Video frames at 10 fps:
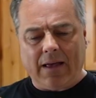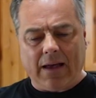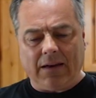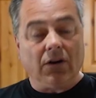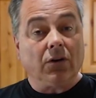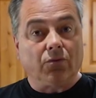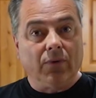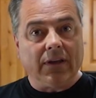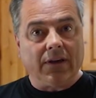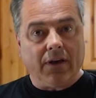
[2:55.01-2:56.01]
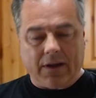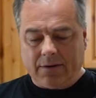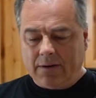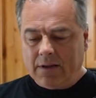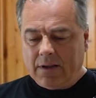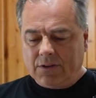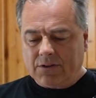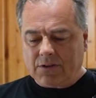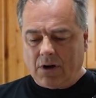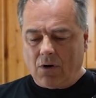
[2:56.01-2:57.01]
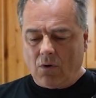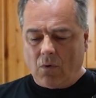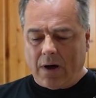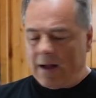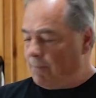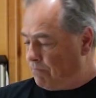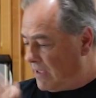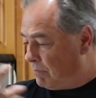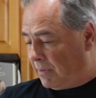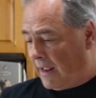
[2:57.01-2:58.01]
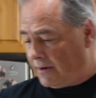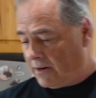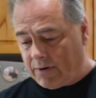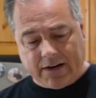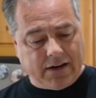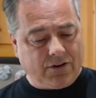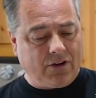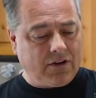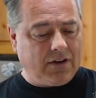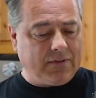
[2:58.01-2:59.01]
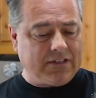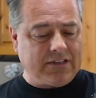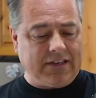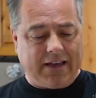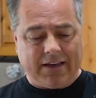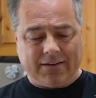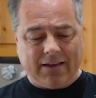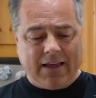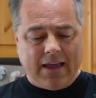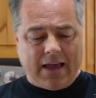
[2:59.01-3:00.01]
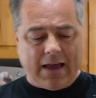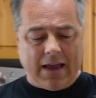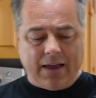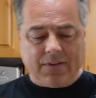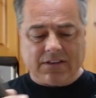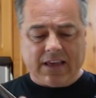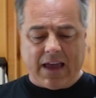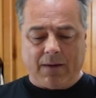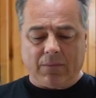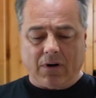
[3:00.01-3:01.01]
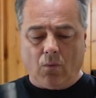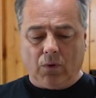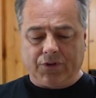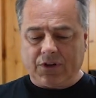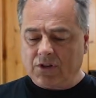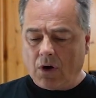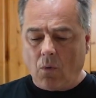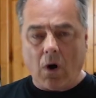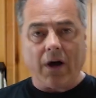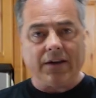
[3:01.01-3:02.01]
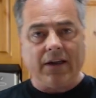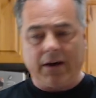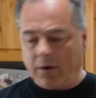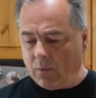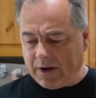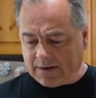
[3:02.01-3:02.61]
and it looked really good. So it blended right in, you couldn't even see it. And this camera will just go on here, and we'll get